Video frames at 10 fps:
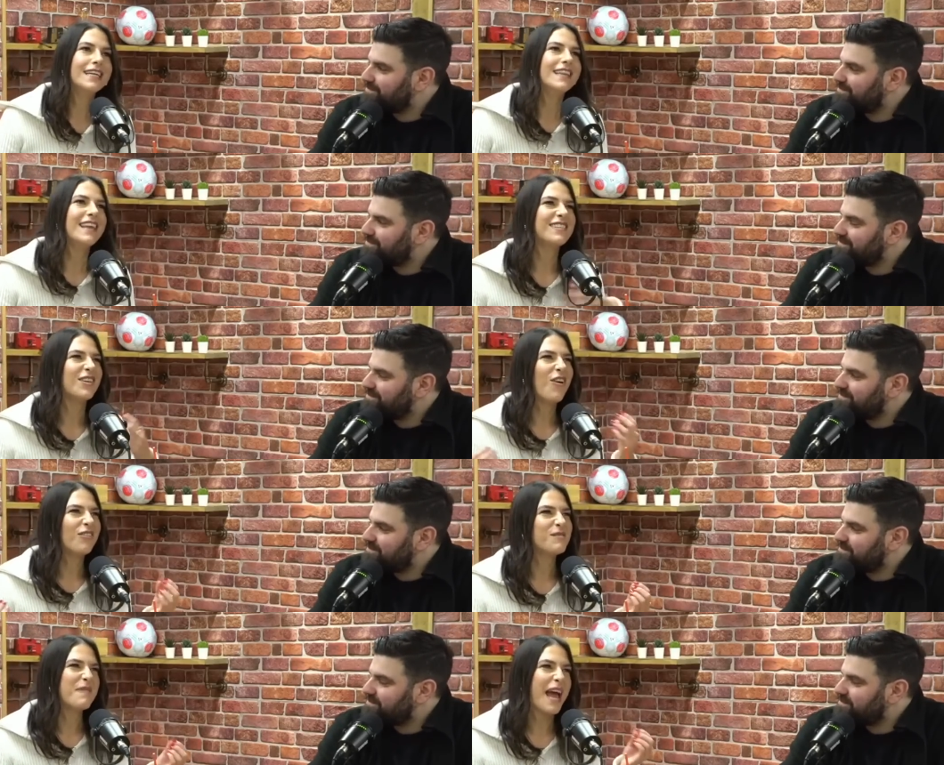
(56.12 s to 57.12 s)
Speaker 1: there's a
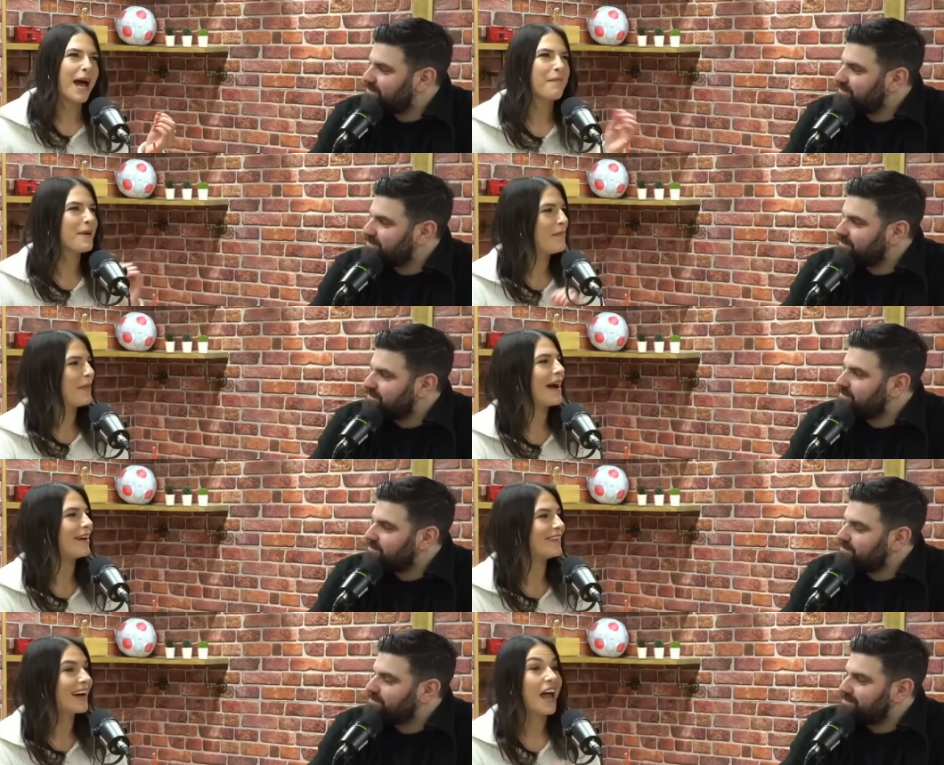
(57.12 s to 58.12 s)
lot to be happy
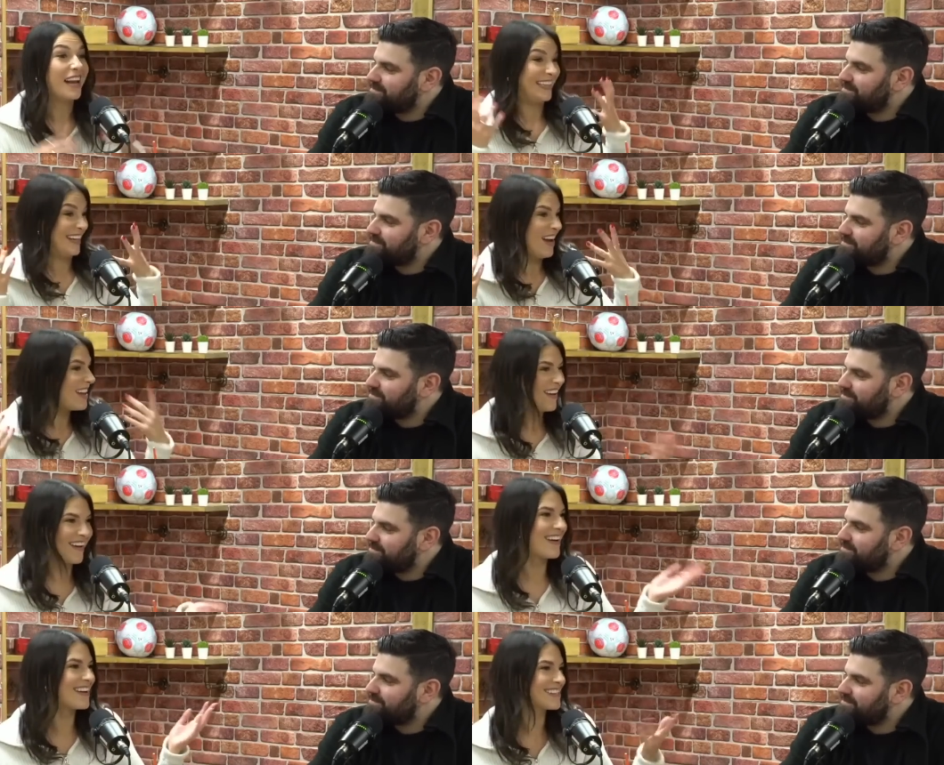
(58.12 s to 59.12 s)
about, like
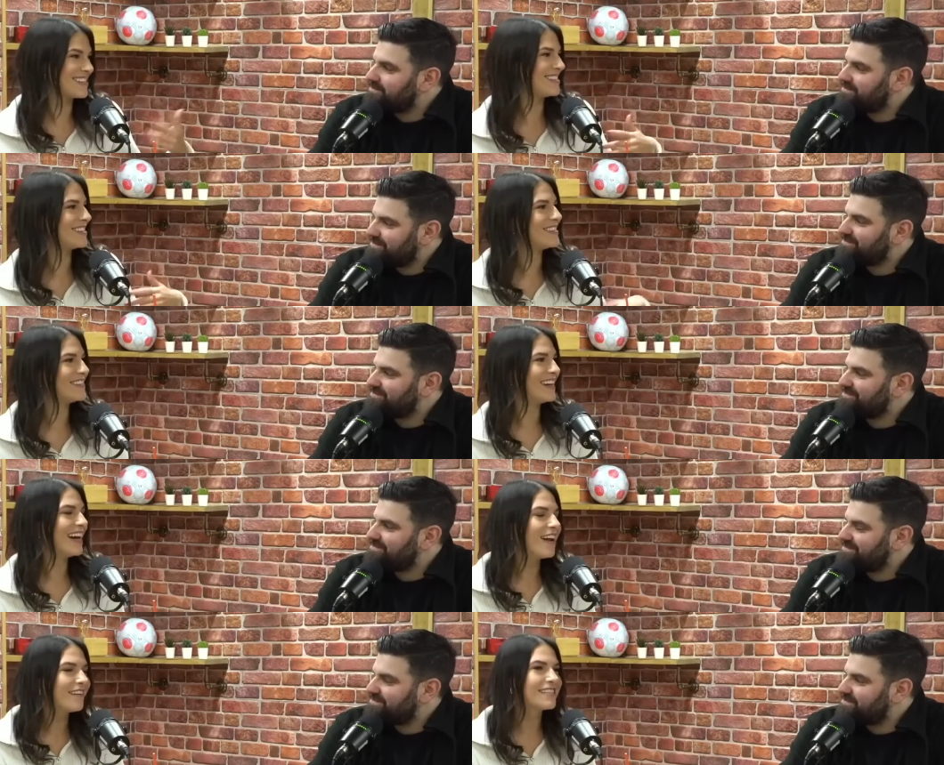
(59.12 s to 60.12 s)
Arsenal.
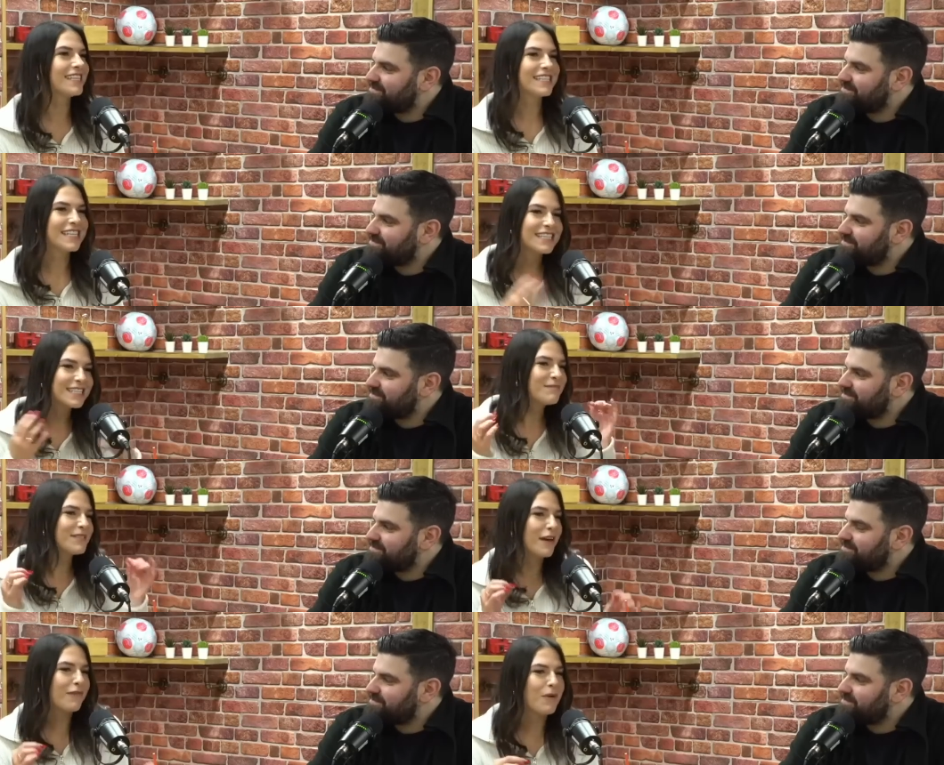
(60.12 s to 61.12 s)
And I was listening to some
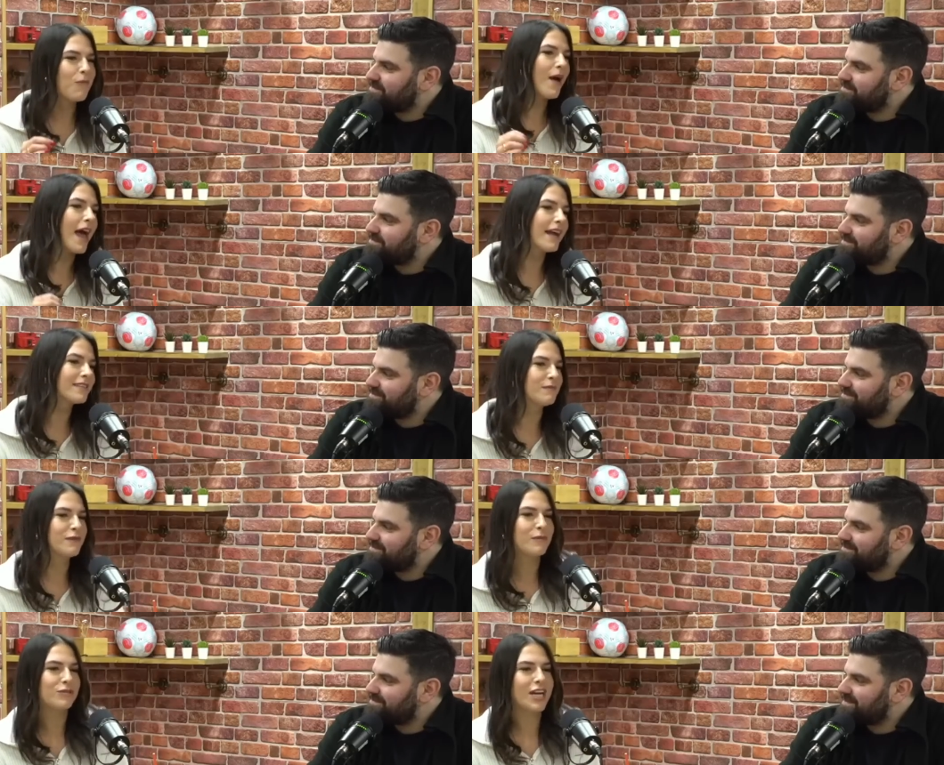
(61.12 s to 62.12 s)
stuff on my way and some
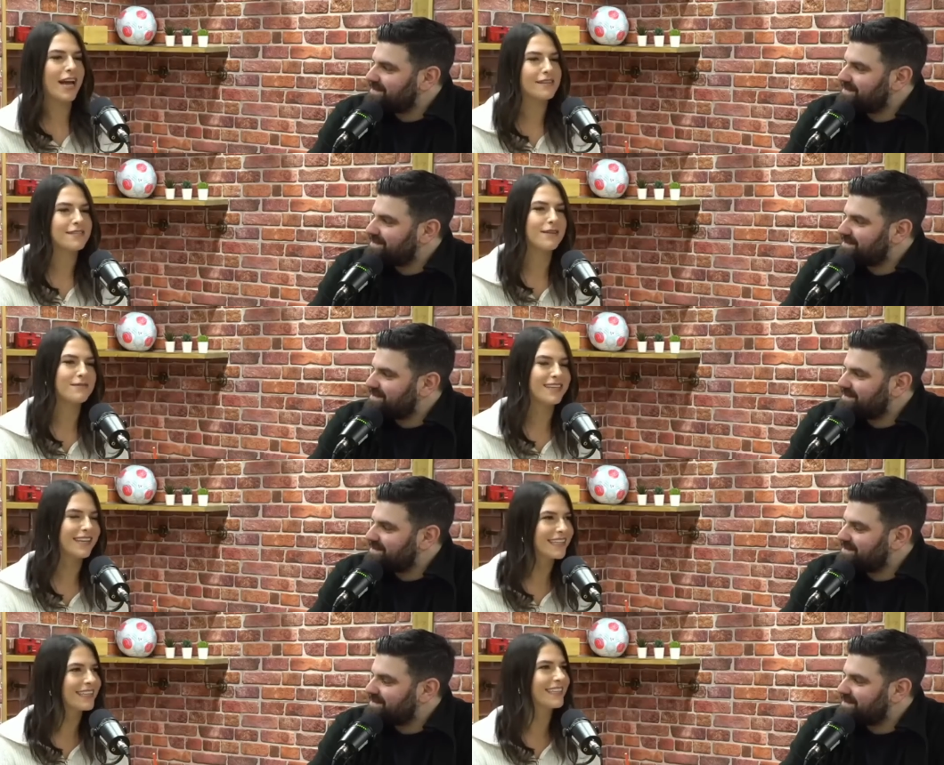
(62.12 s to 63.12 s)
football chats. And I was
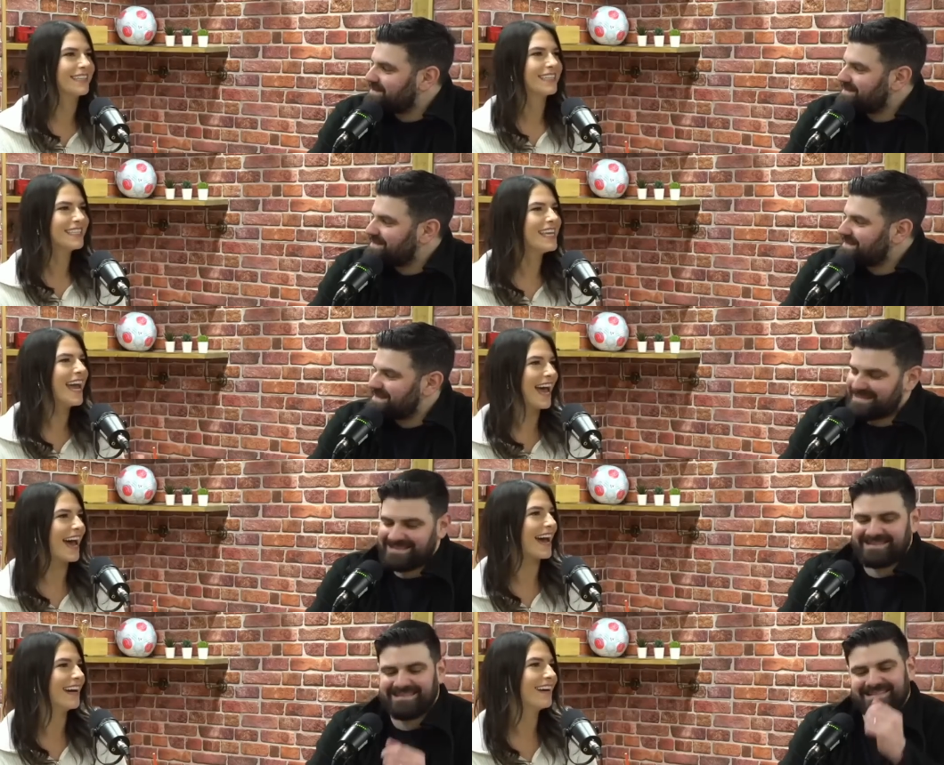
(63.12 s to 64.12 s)
like,
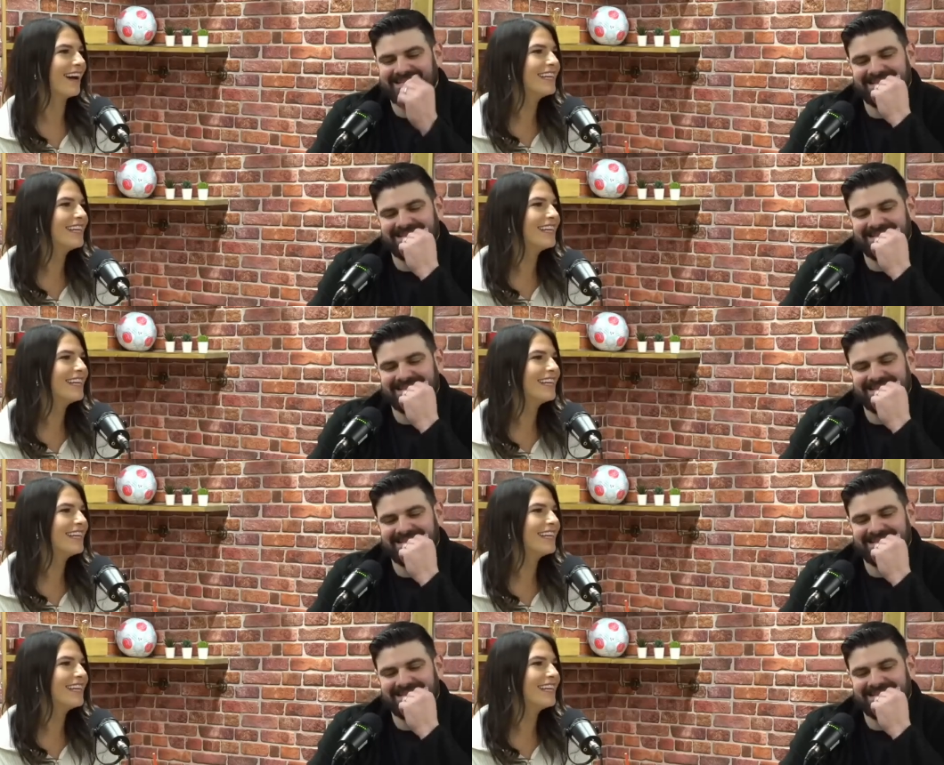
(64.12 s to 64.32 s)
yeah, I